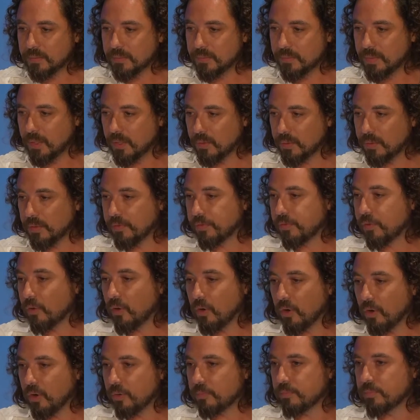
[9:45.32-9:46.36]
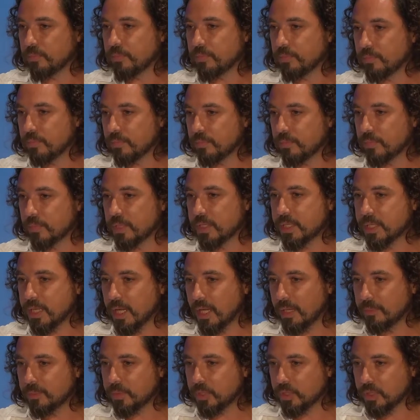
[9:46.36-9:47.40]
you know, deform the
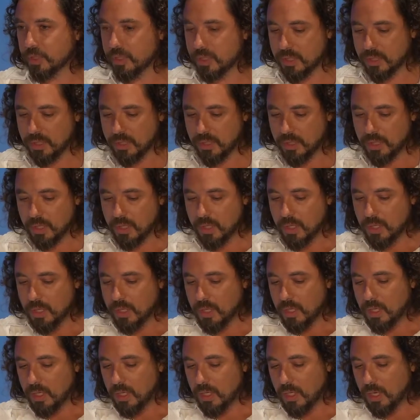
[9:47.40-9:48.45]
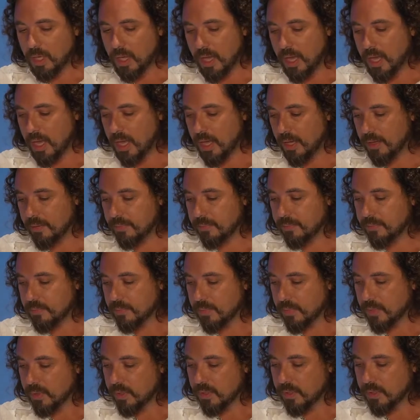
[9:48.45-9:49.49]
sculptures. Um,
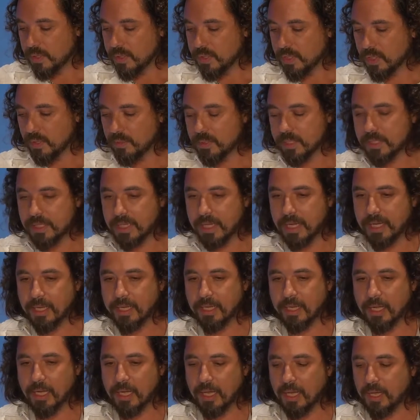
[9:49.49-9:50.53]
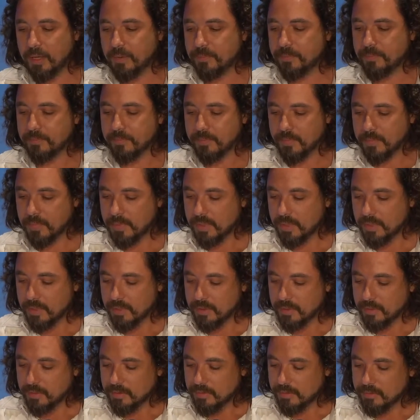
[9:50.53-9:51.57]
it's almost like. Um,
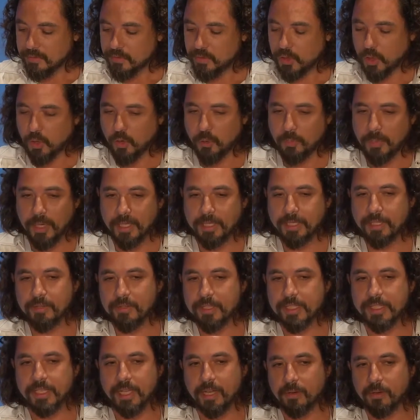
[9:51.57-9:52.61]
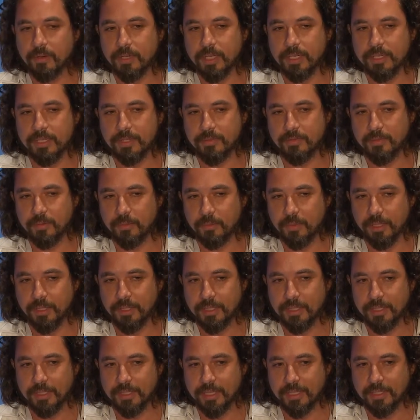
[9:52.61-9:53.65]
Giacometti on steroids, if you
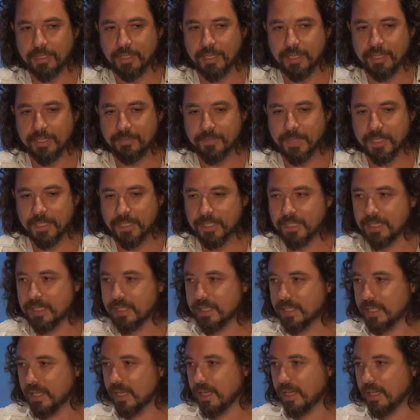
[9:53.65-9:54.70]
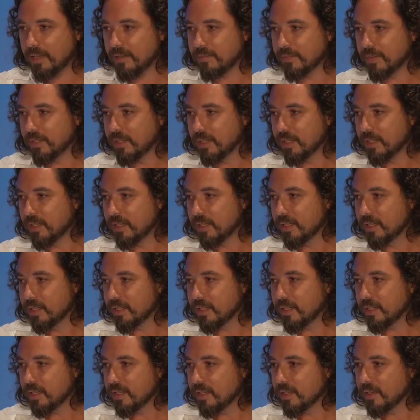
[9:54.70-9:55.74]
will. It, it has, because it's
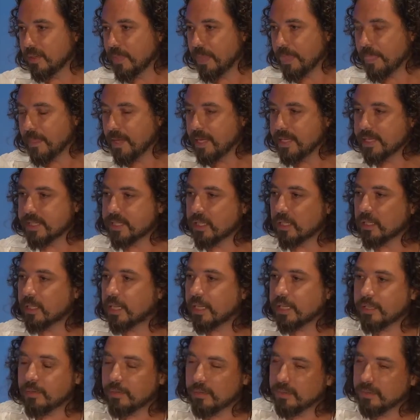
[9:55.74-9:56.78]
uh, it's not like